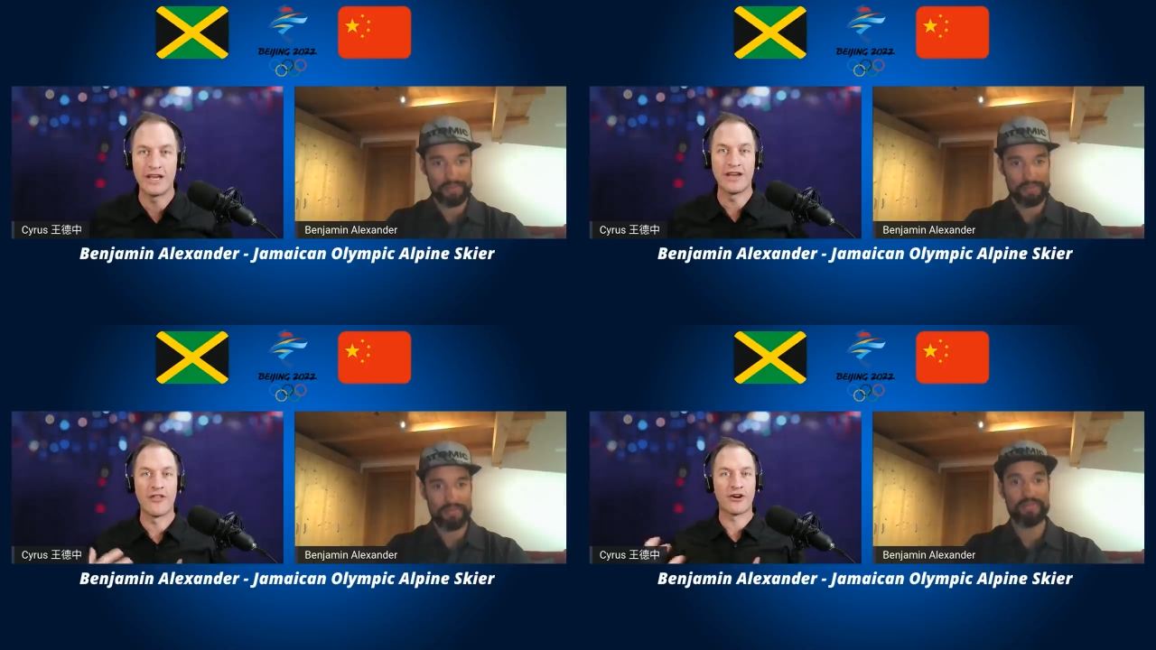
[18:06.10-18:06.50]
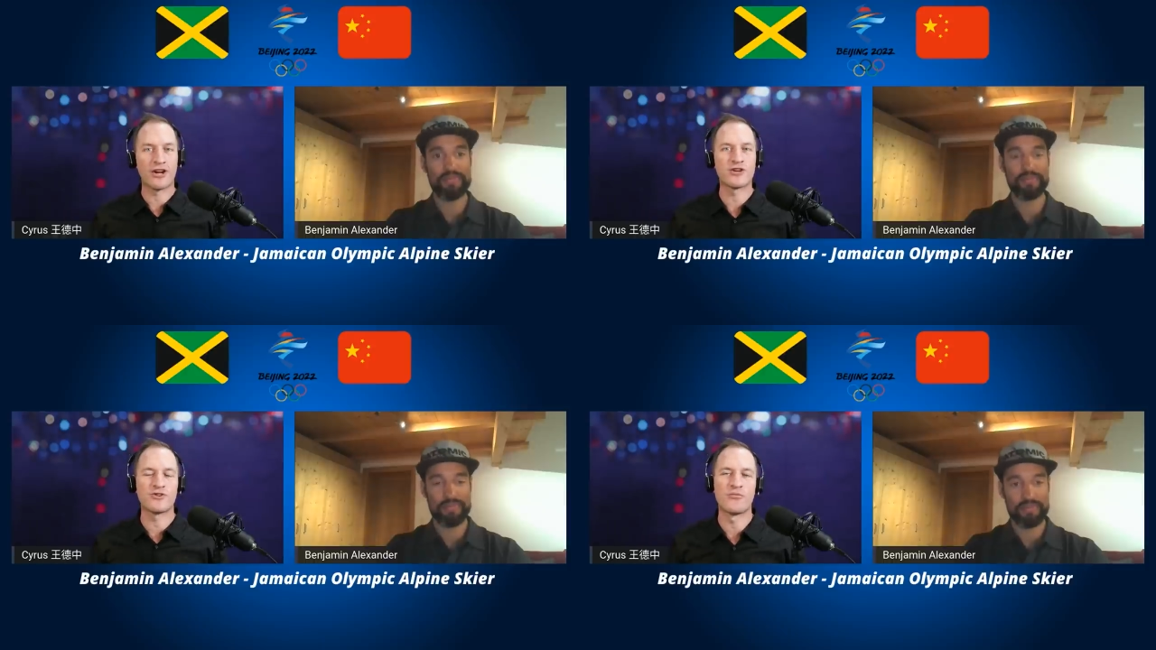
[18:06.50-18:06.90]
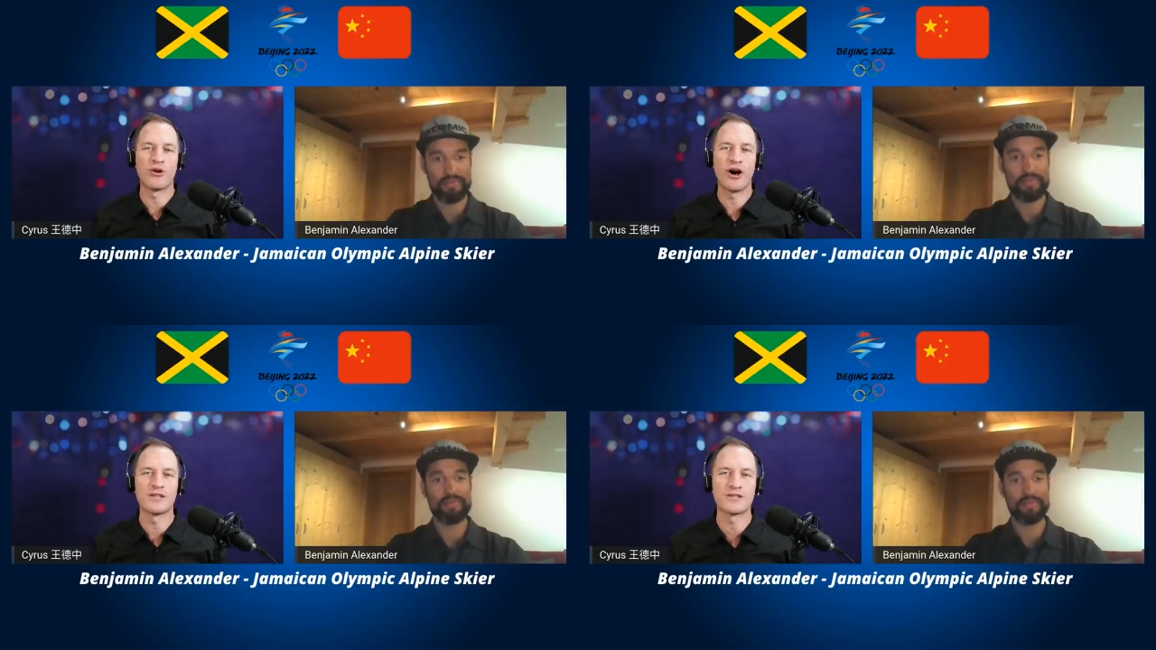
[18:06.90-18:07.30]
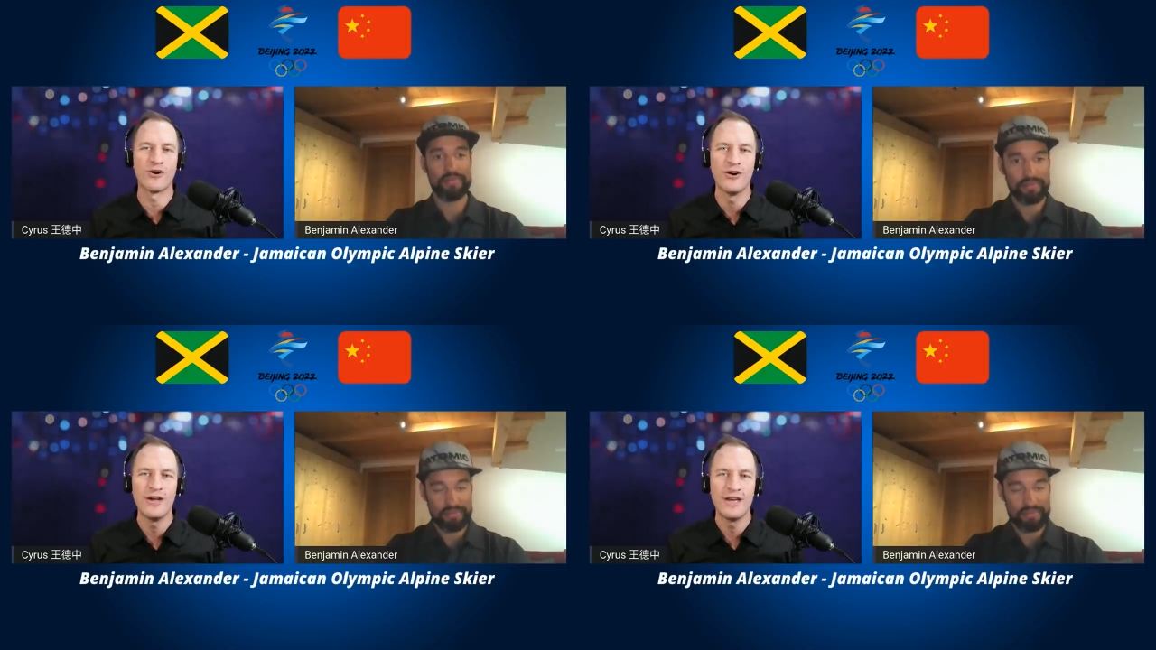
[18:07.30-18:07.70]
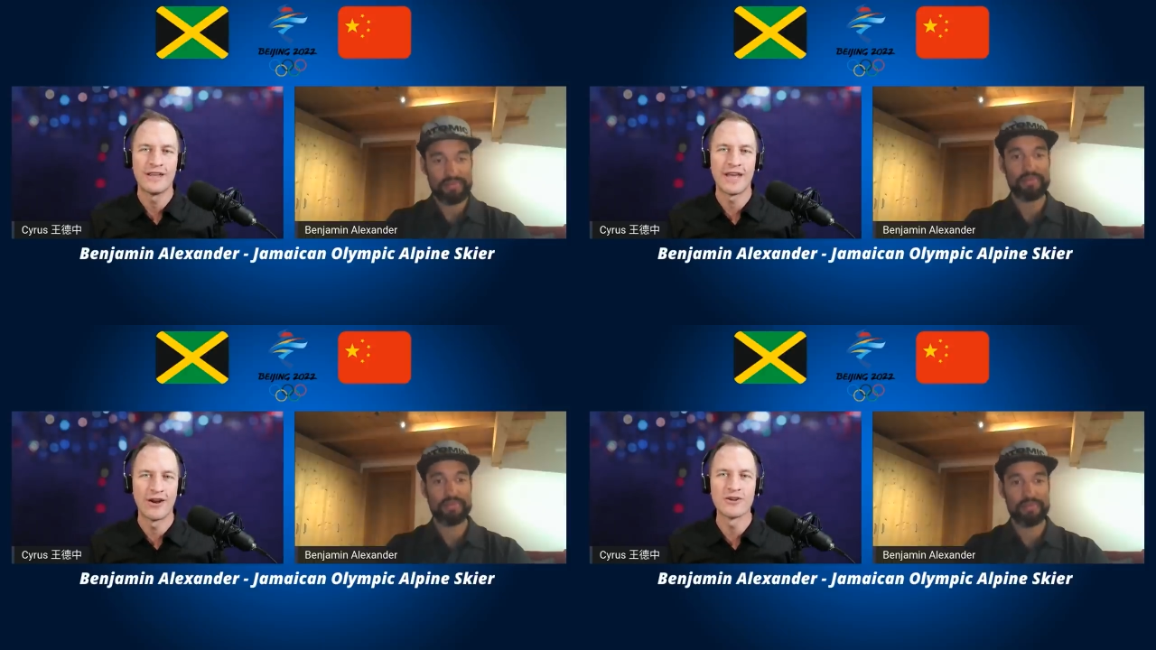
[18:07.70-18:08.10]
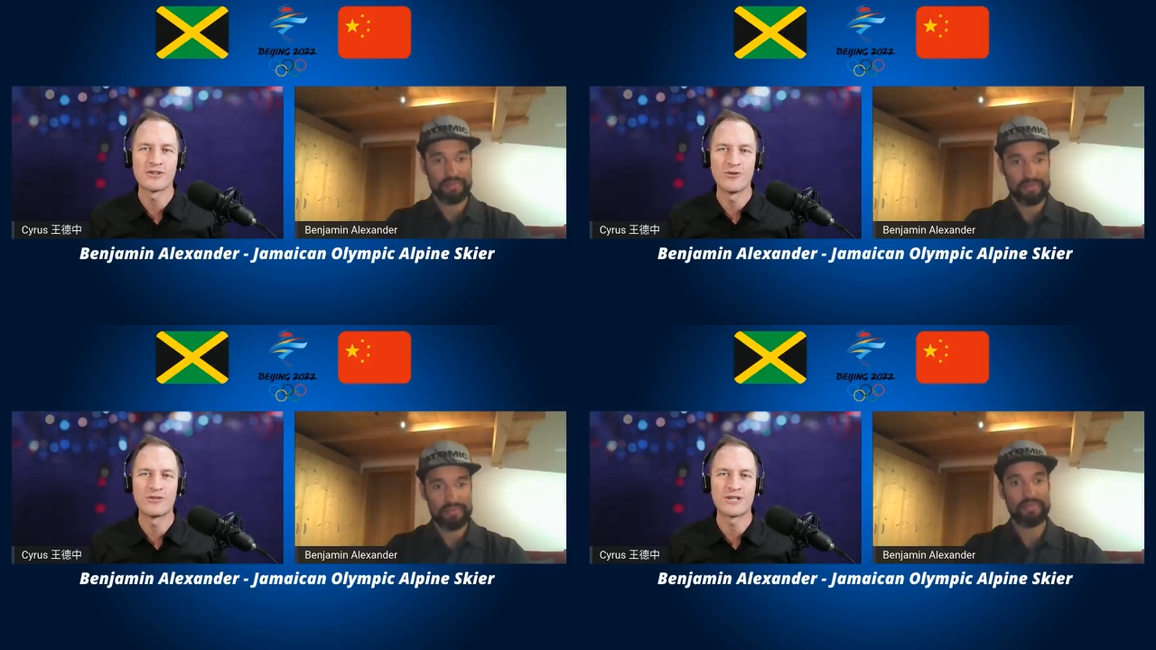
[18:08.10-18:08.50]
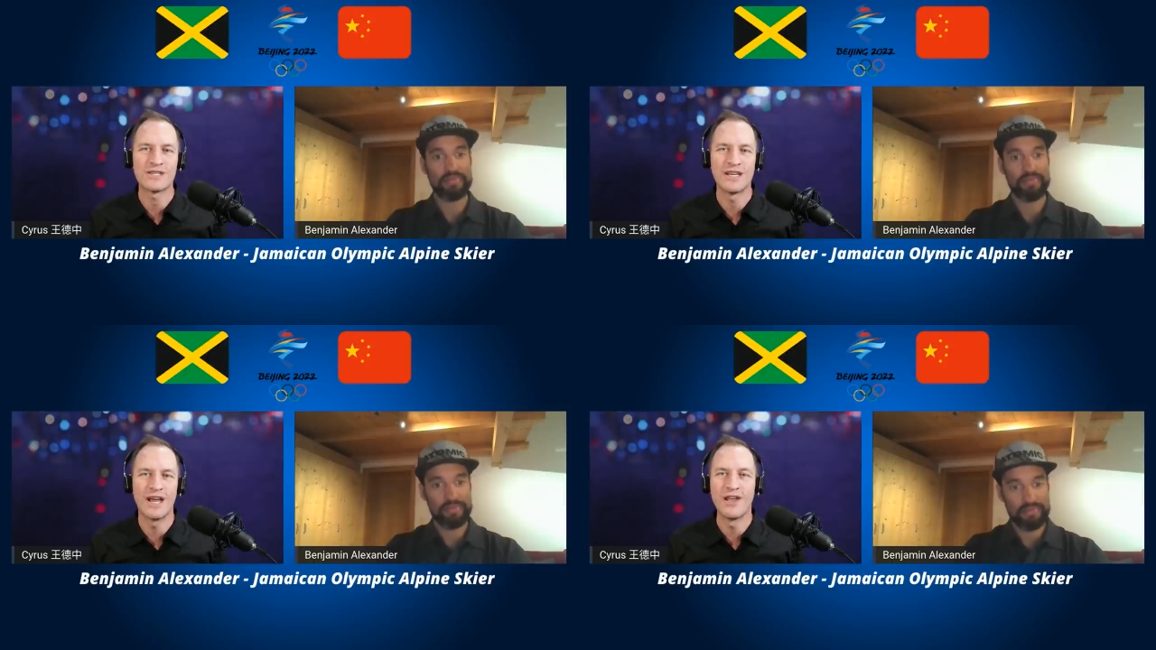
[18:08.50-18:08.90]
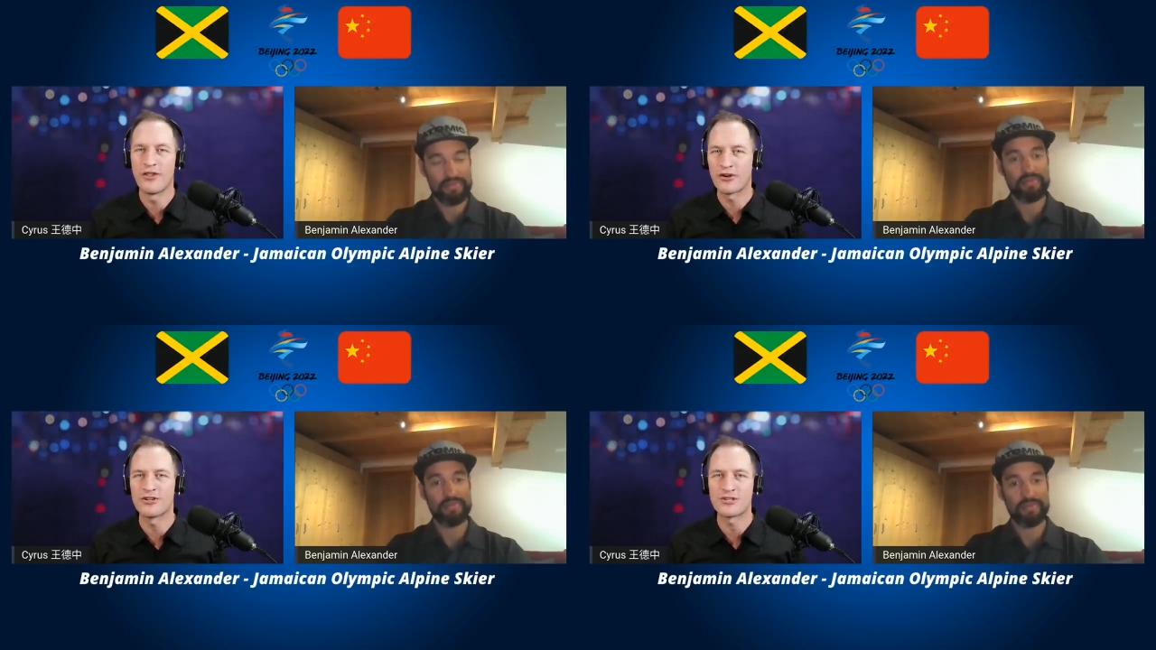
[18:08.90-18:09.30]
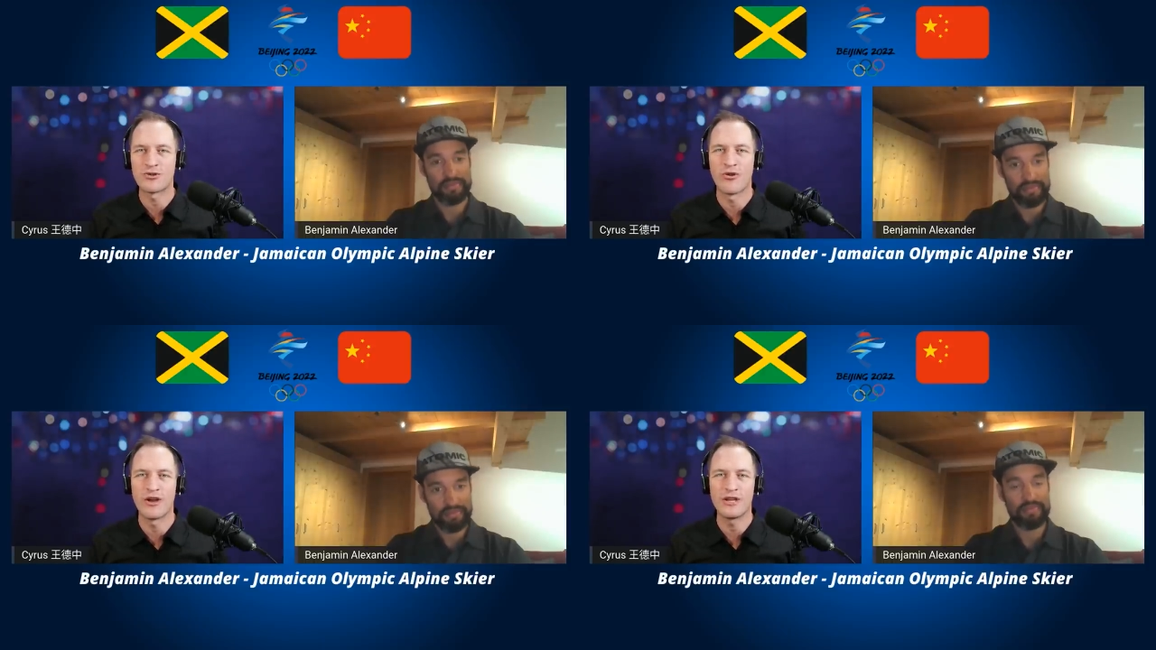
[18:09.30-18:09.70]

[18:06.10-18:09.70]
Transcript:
Speaker 1: another country abroad. So that also just another good story,